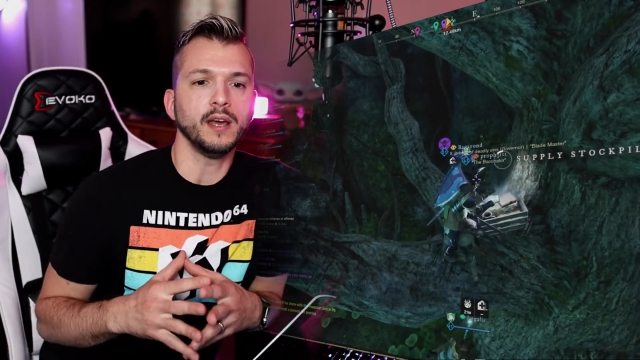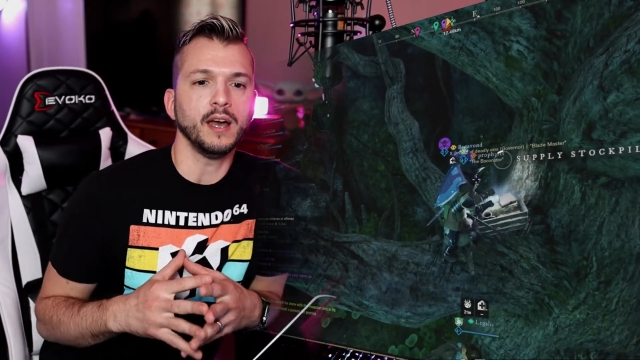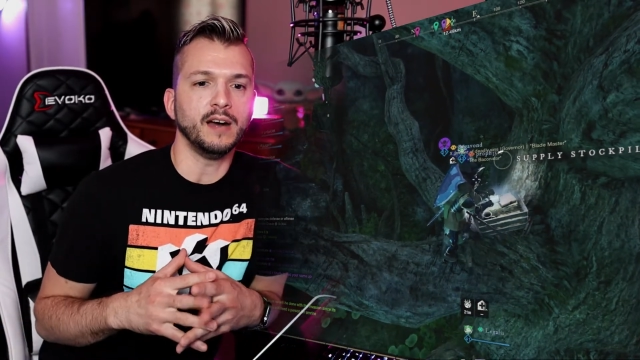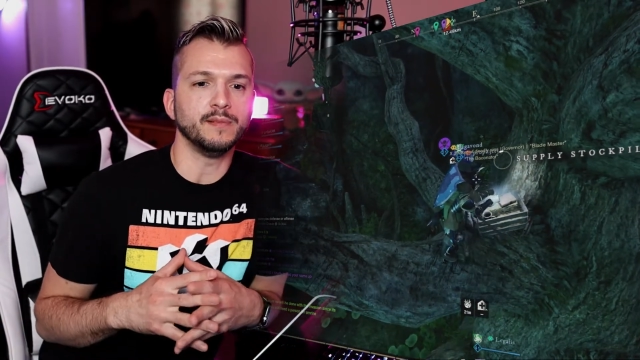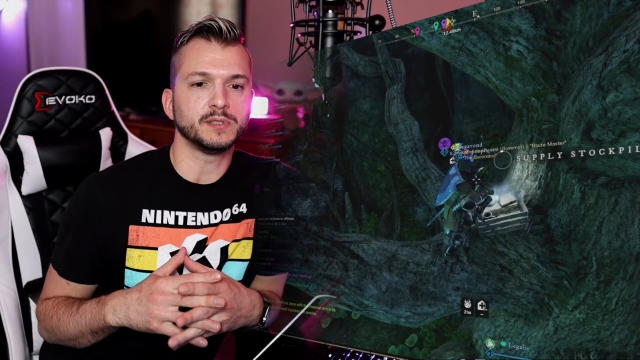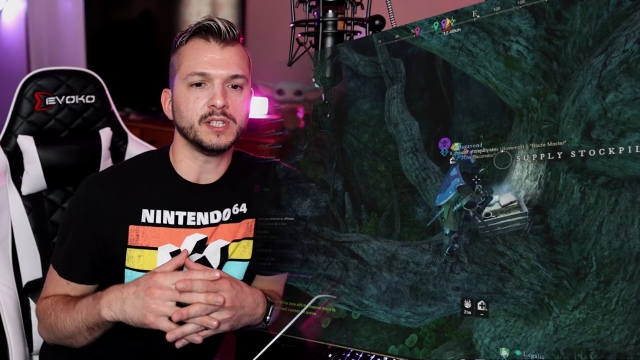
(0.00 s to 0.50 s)

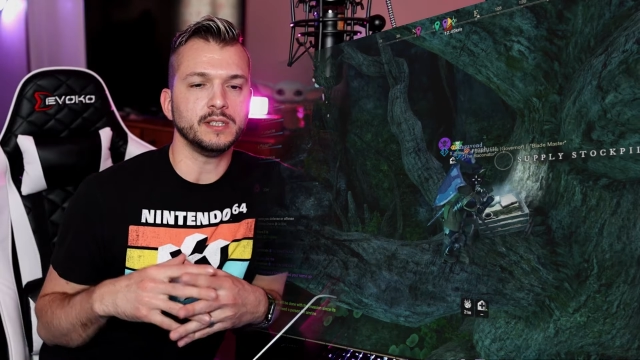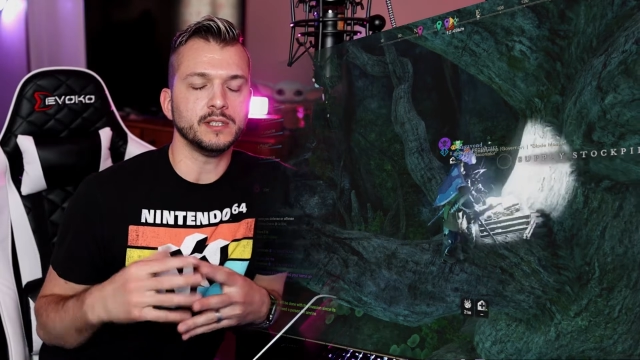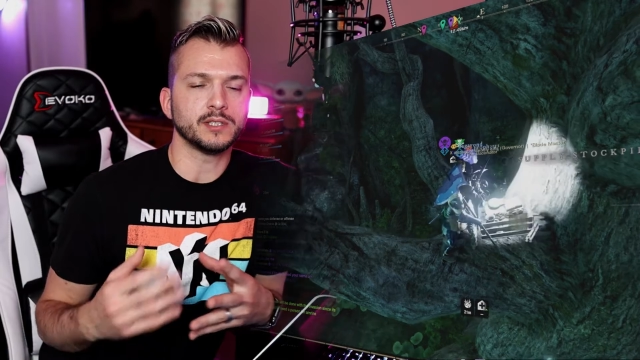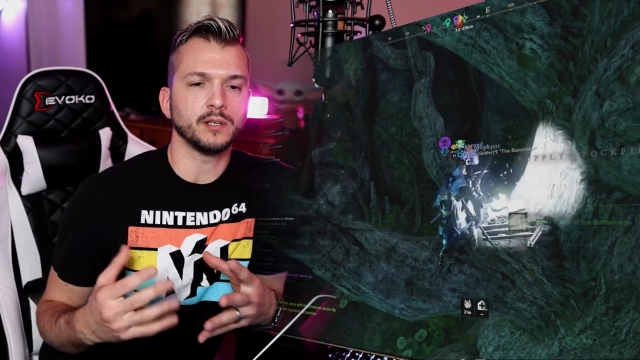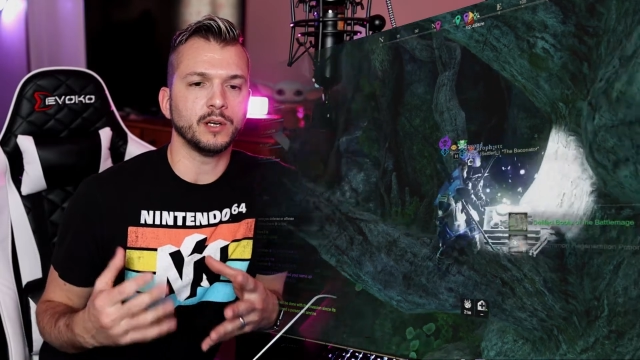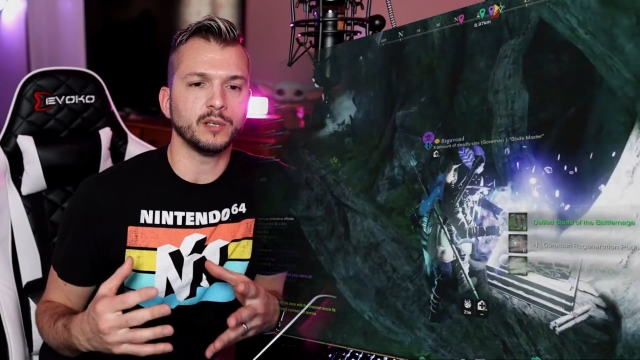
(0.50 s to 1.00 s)
I've seen
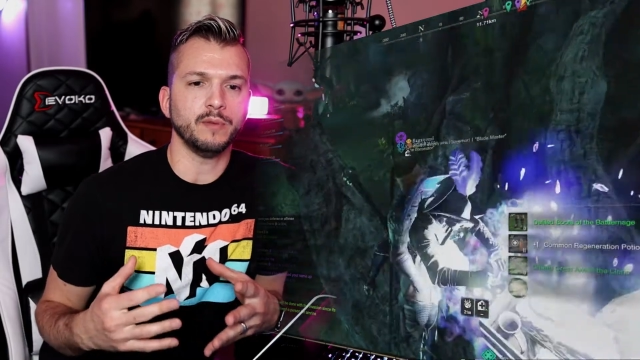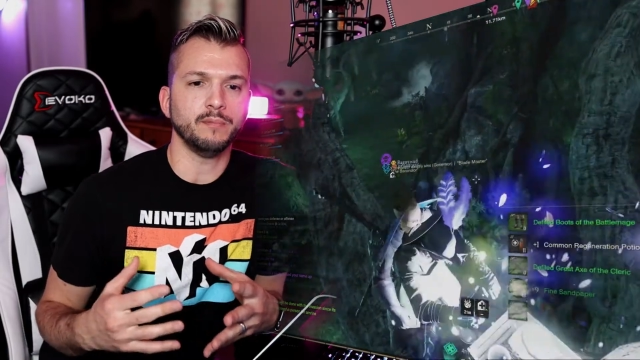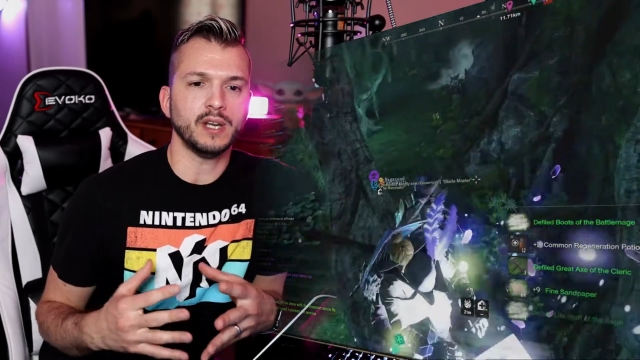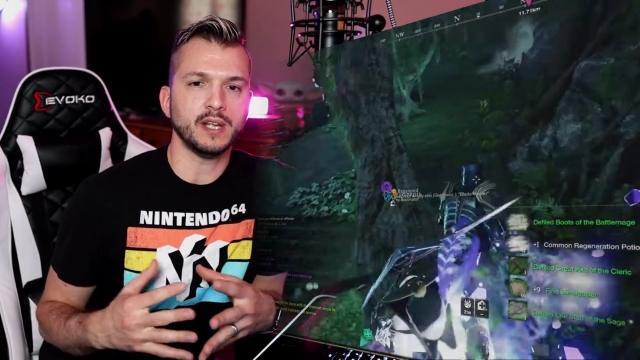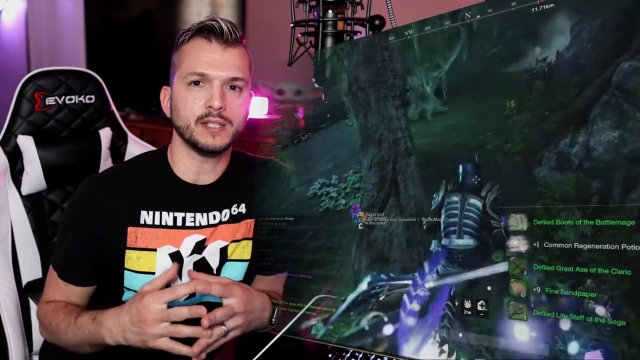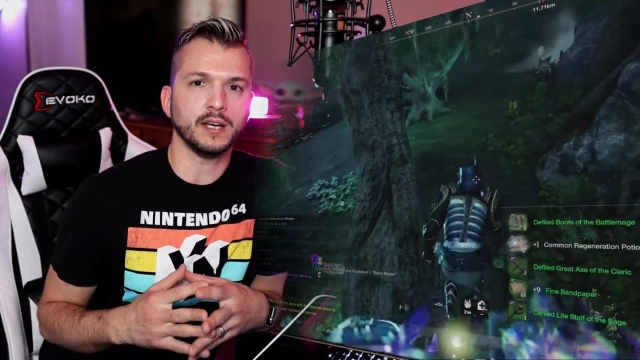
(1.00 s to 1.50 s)
this argument
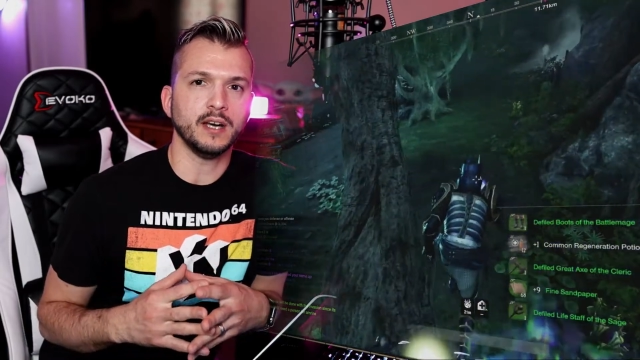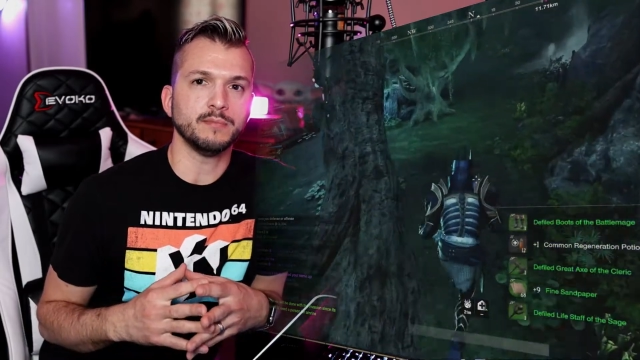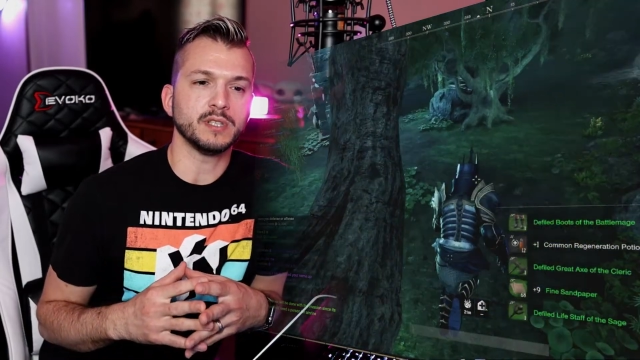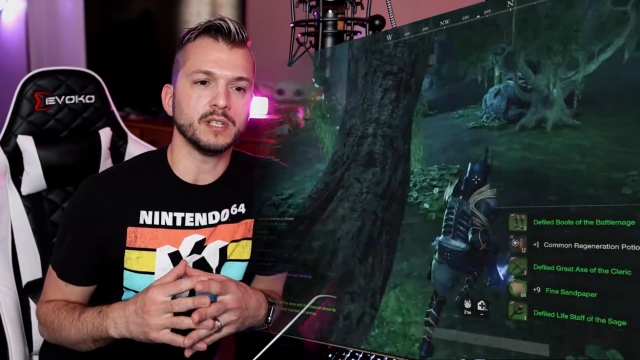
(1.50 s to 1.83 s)
many times,